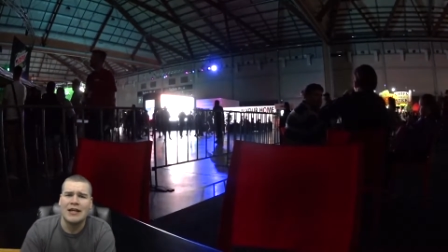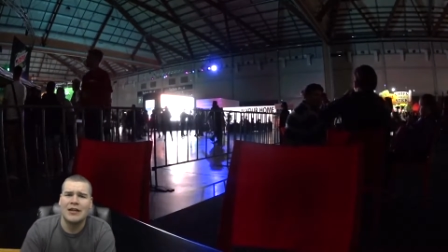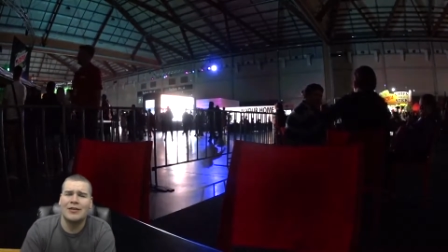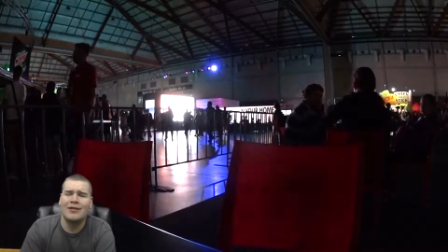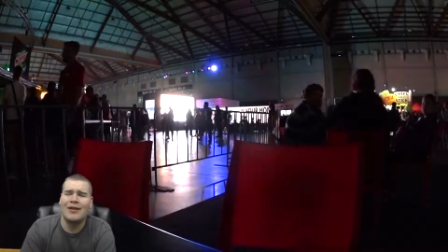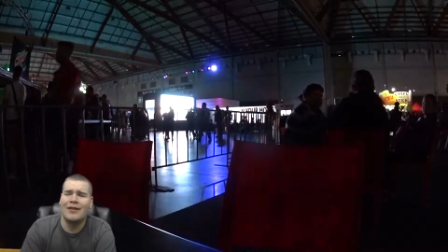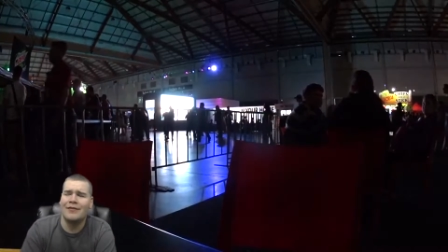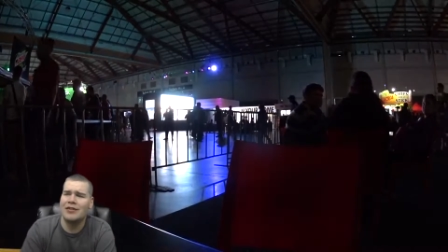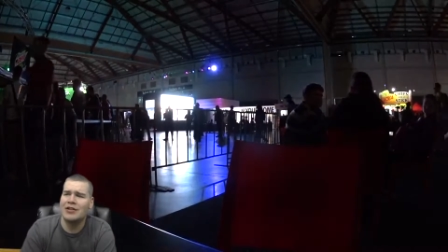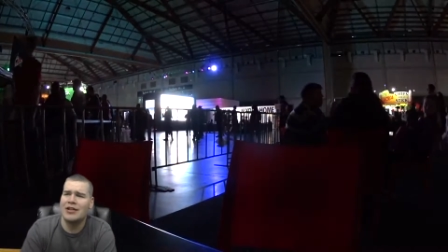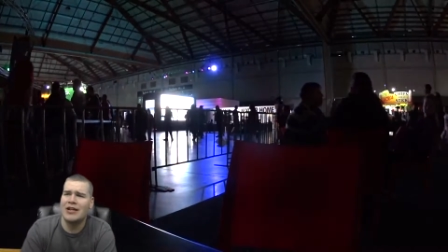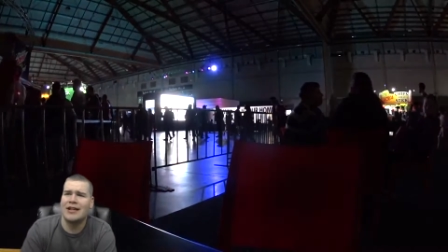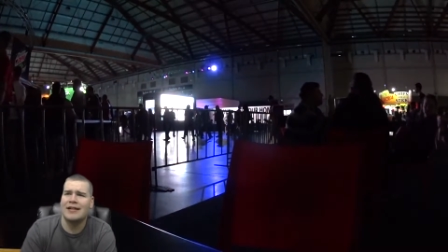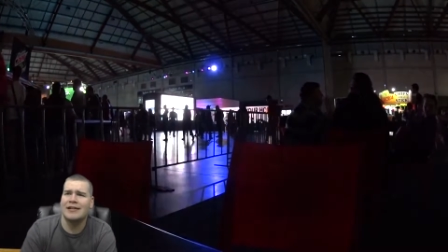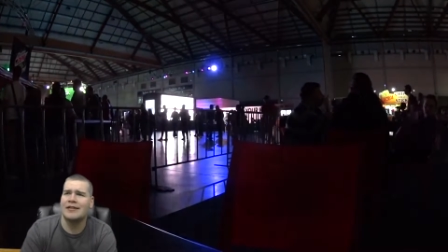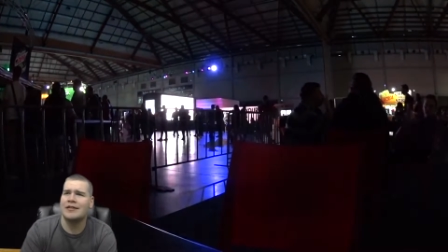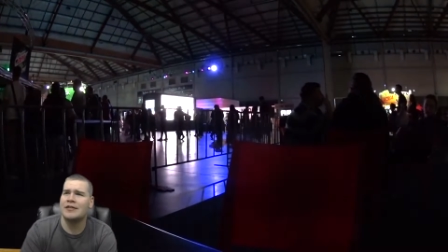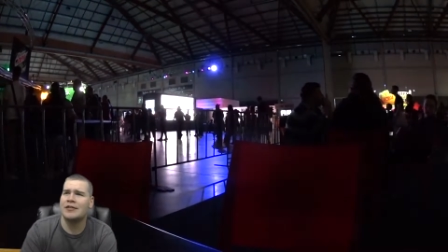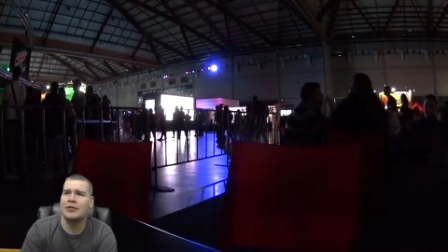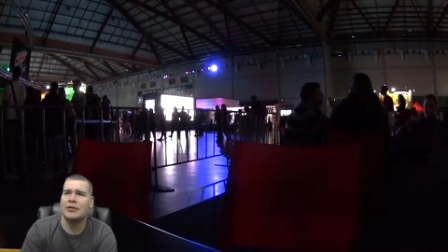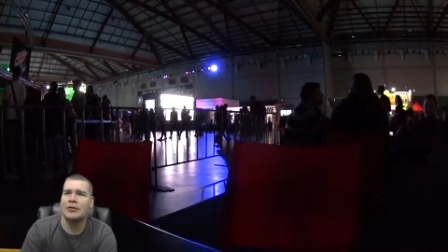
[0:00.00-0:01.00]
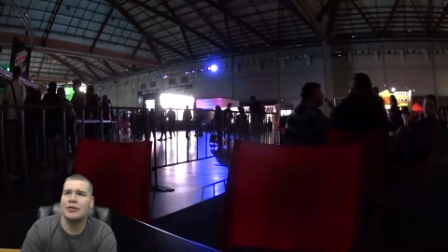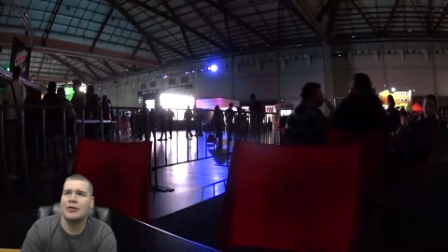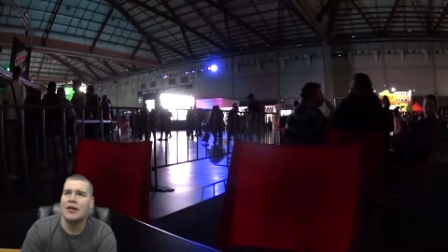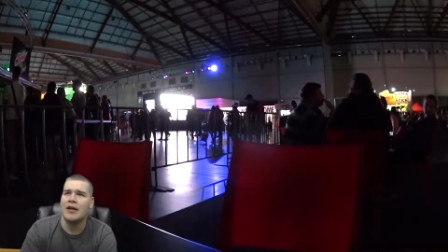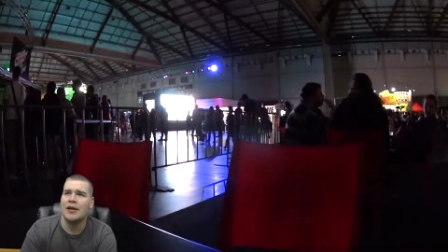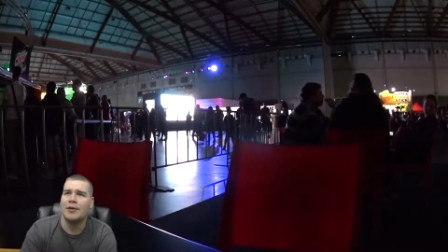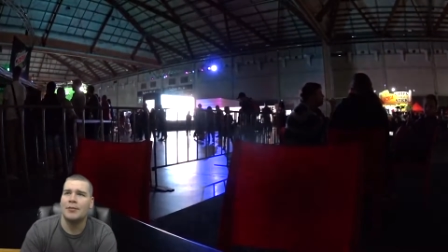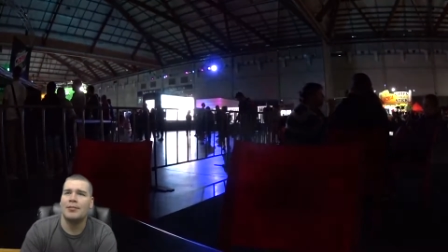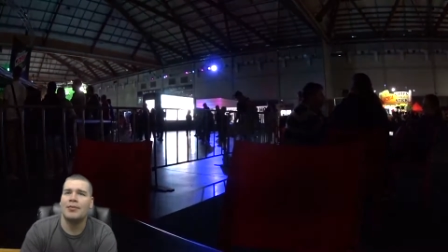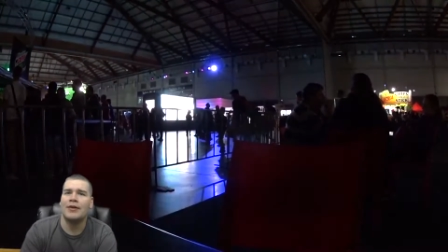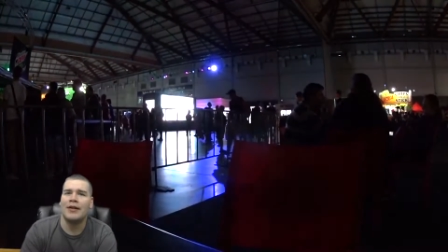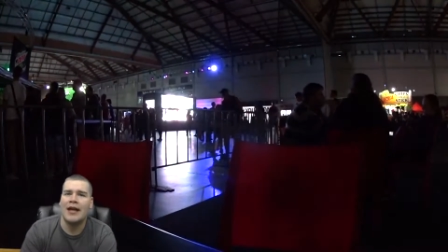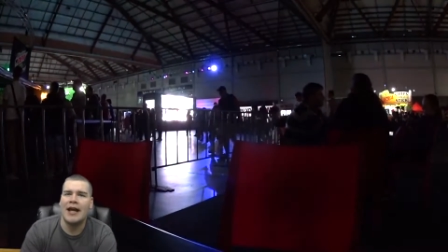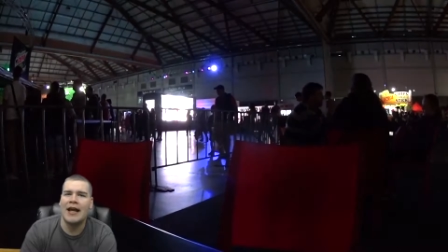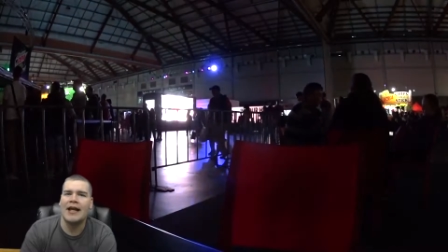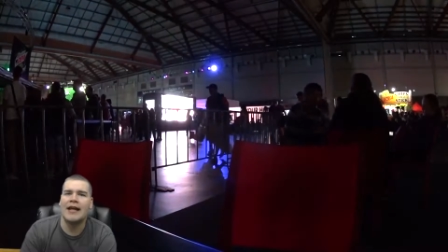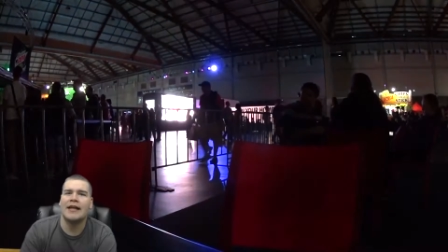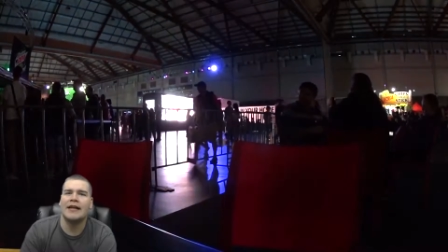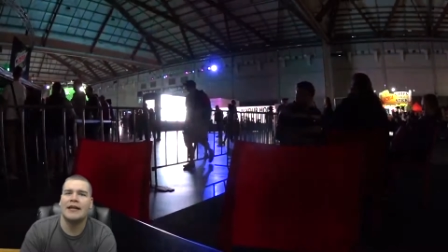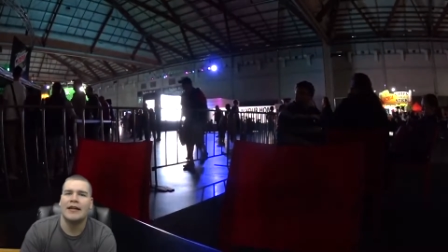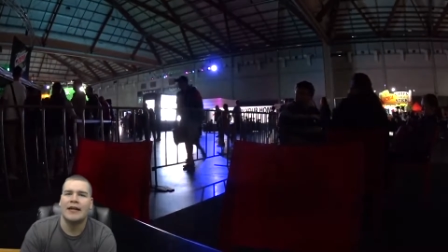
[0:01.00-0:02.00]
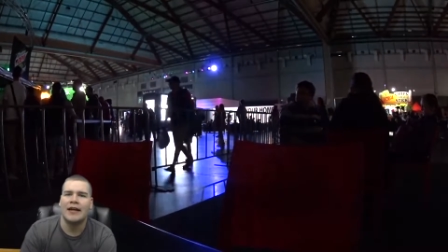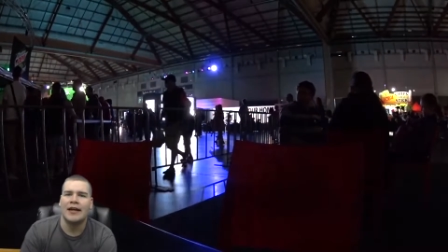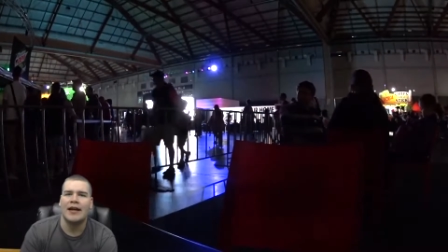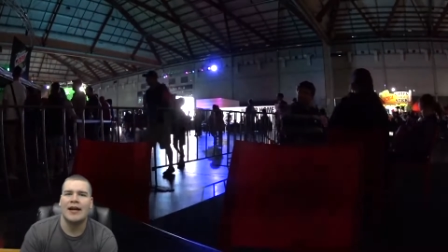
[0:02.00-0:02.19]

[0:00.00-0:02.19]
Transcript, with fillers: You have a chance to play.